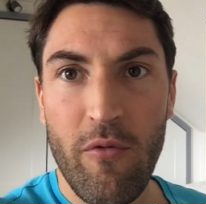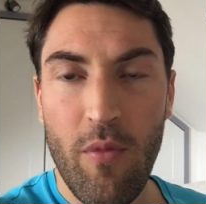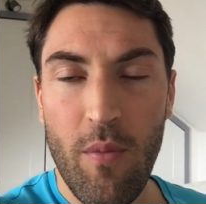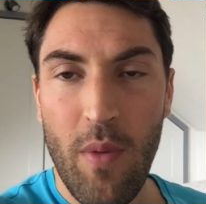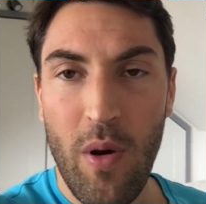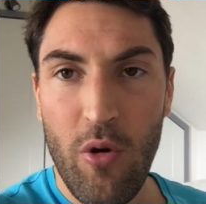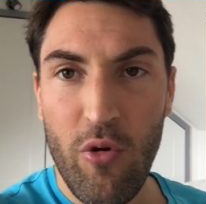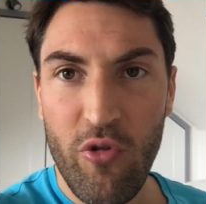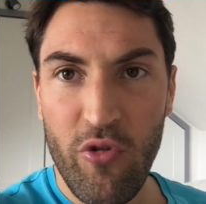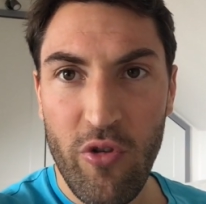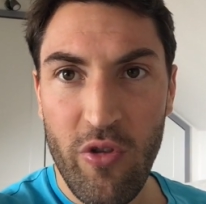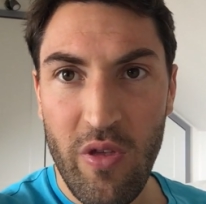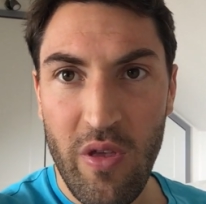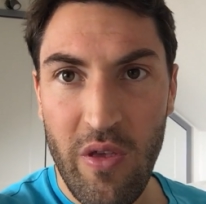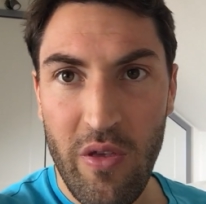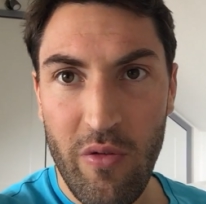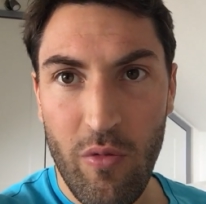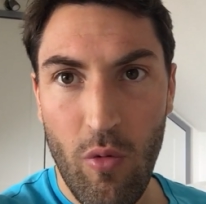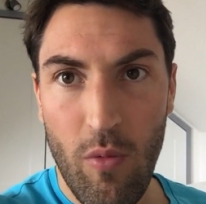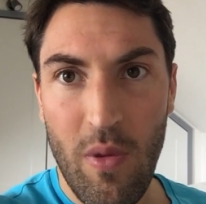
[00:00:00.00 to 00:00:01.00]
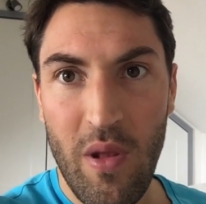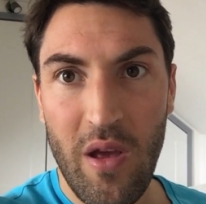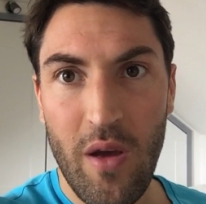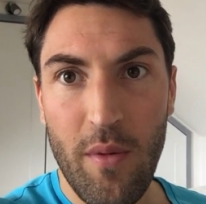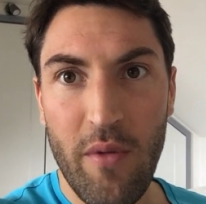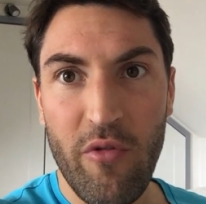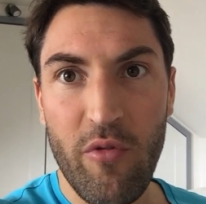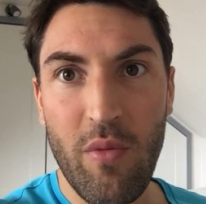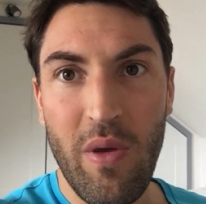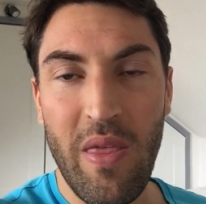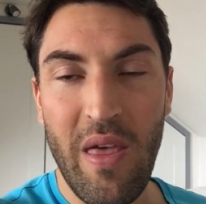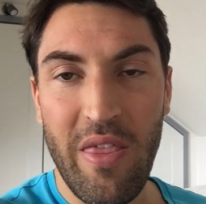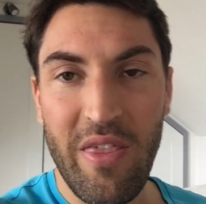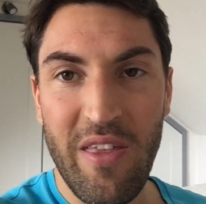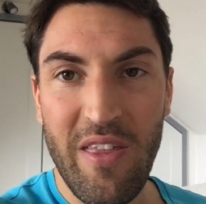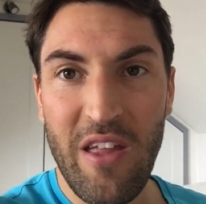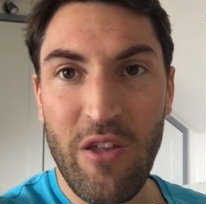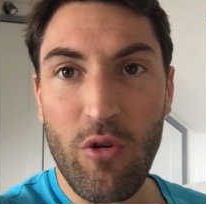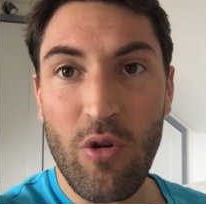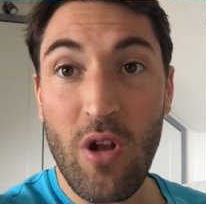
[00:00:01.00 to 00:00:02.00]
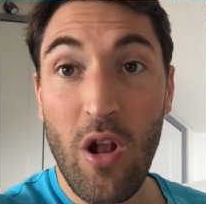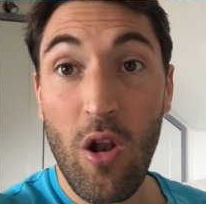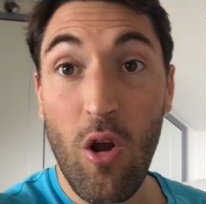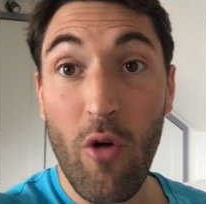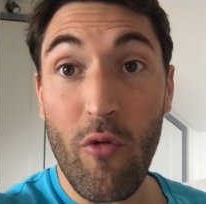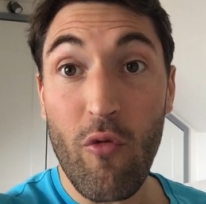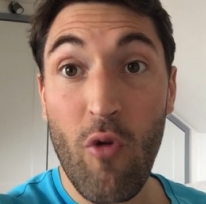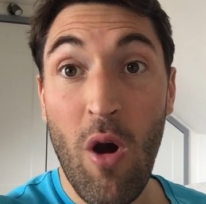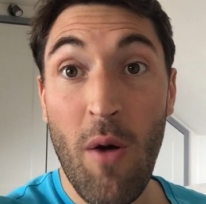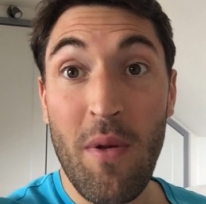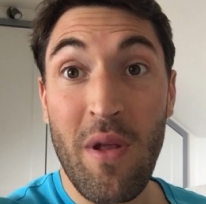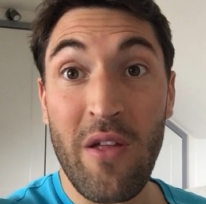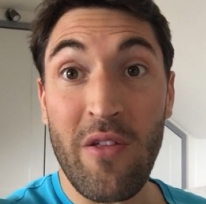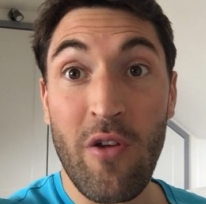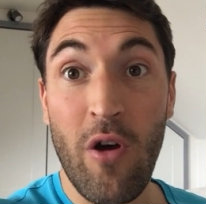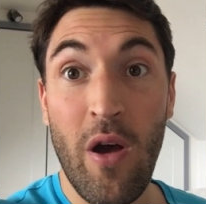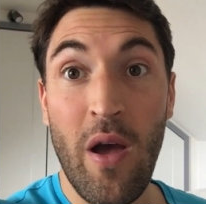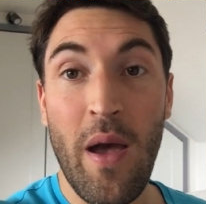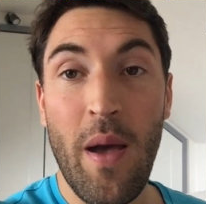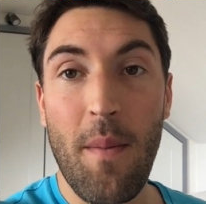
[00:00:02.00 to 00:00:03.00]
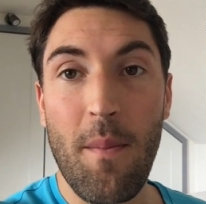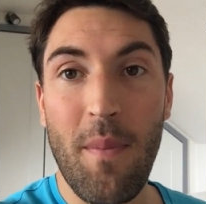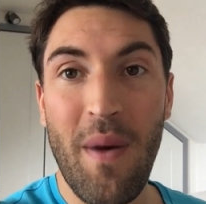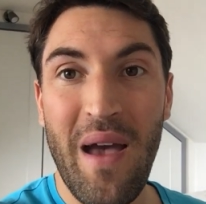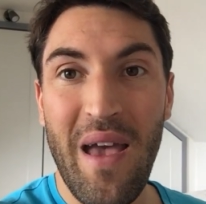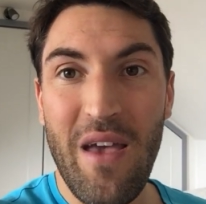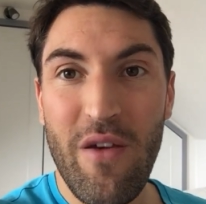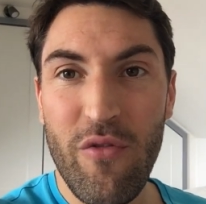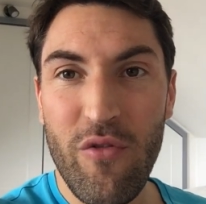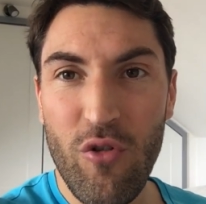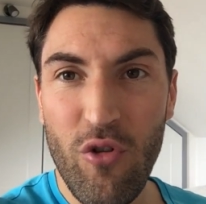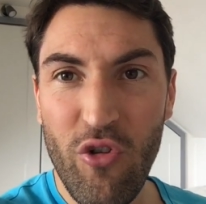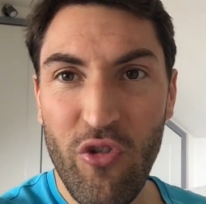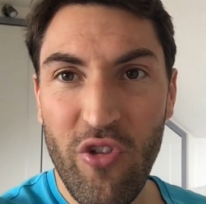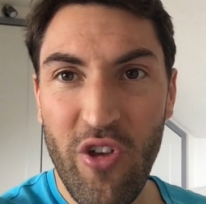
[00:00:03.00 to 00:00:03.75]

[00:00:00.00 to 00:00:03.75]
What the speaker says: most of these women that come into me, they think they're doing a lot right with their diet. But if your